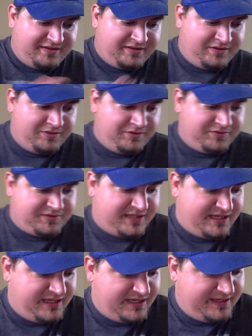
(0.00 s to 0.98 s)
You
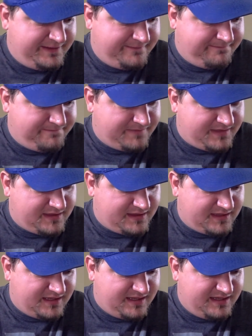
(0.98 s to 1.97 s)
see,
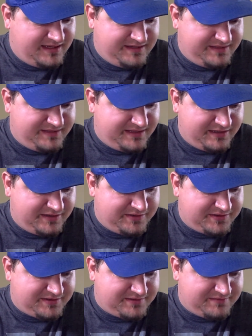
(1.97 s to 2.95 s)
he then
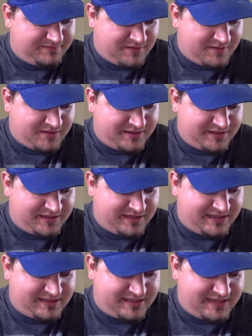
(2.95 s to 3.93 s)
goes on to the
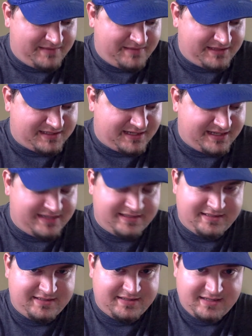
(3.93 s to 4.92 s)
next game at the
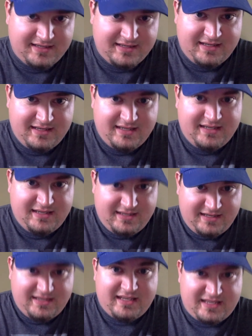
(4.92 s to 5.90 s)
Titans.
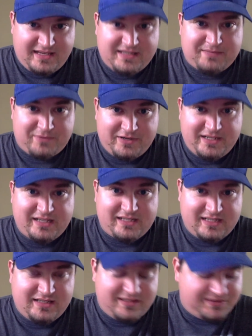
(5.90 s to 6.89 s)
He's
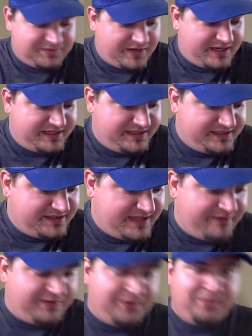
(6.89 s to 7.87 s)
predicting this right.
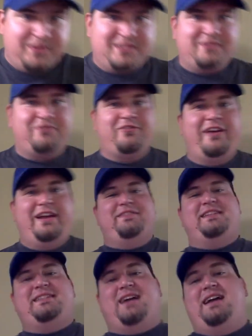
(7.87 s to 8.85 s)
Everyone's afraid of
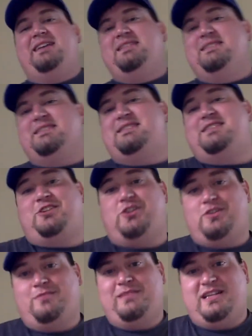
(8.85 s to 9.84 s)
the Titans this
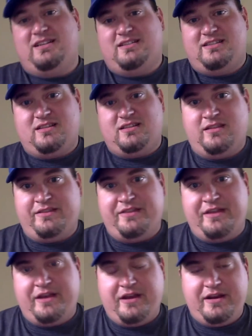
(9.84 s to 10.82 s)
year because
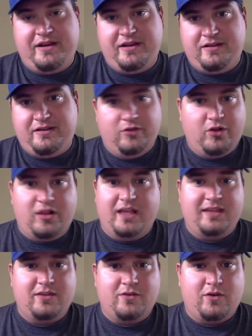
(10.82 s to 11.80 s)
they look
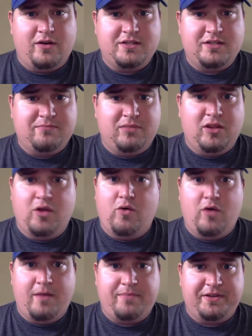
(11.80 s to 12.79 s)
like they're going to just blow
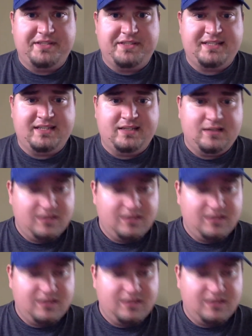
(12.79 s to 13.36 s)
up on the scene.